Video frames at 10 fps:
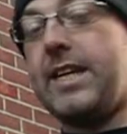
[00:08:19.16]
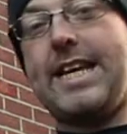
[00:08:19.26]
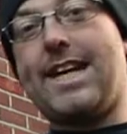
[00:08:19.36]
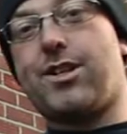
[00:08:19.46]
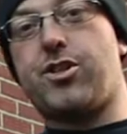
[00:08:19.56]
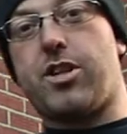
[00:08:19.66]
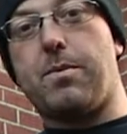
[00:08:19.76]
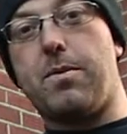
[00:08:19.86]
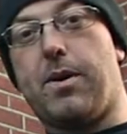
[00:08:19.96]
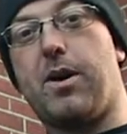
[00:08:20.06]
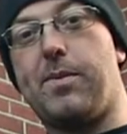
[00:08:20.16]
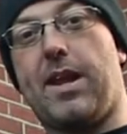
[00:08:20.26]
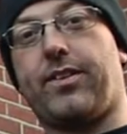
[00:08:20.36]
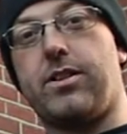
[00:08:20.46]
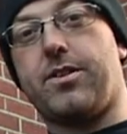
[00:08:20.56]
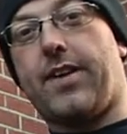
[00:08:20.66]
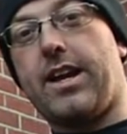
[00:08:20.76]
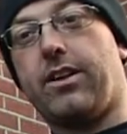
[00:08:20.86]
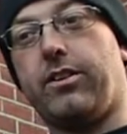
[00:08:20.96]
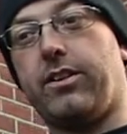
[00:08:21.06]
near Stubby Bob levels of
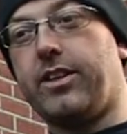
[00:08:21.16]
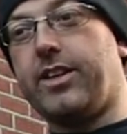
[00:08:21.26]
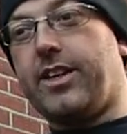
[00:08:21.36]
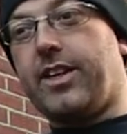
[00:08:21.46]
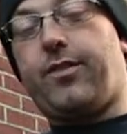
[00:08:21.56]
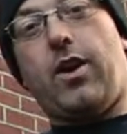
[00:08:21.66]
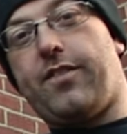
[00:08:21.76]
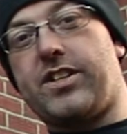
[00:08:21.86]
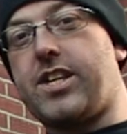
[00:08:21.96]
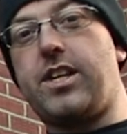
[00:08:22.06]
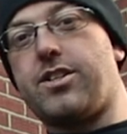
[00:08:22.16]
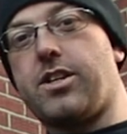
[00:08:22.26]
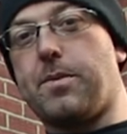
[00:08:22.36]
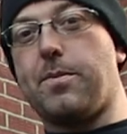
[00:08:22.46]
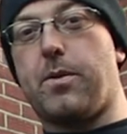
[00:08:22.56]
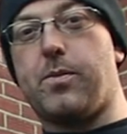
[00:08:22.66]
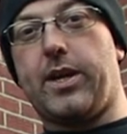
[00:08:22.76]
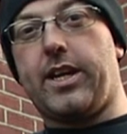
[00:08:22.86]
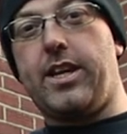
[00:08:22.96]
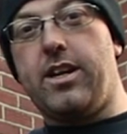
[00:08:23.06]
angle. If you haven't seen Stubby Bob
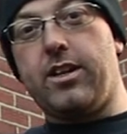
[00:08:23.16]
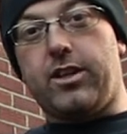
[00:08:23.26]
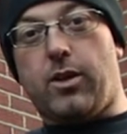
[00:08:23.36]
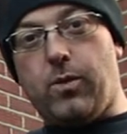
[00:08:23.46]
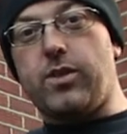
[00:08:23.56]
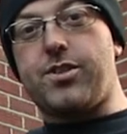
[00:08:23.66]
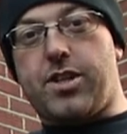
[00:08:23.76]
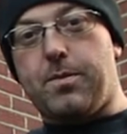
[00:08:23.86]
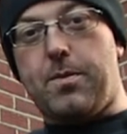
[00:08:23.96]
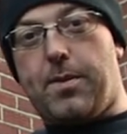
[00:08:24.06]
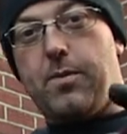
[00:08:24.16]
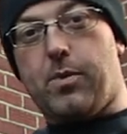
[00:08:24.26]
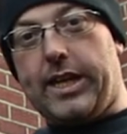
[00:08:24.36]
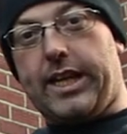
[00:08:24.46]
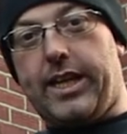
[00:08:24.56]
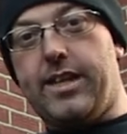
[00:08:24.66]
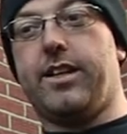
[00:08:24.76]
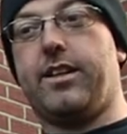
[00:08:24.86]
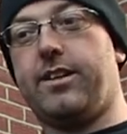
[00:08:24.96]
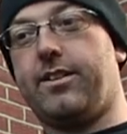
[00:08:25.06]
Wheelie, go watch Stubby Bob Wheelie.
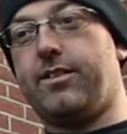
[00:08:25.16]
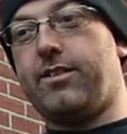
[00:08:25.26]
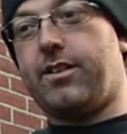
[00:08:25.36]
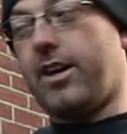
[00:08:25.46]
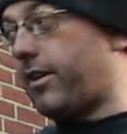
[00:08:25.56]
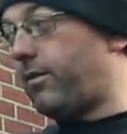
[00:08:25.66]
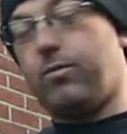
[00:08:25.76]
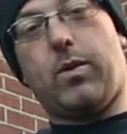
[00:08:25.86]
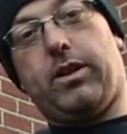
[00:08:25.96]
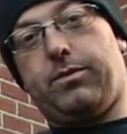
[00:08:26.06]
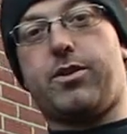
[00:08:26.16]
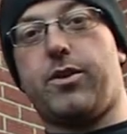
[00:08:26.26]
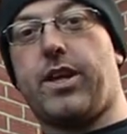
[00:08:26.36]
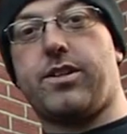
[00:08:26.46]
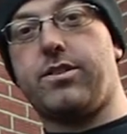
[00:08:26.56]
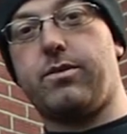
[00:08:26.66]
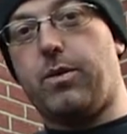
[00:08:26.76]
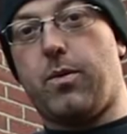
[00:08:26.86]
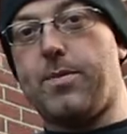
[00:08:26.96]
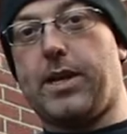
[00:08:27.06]
And we'll do this.
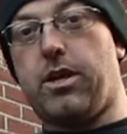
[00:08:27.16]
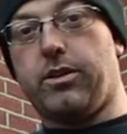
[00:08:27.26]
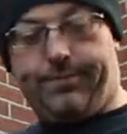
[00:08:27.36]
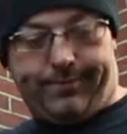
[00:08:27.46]
We won't be long.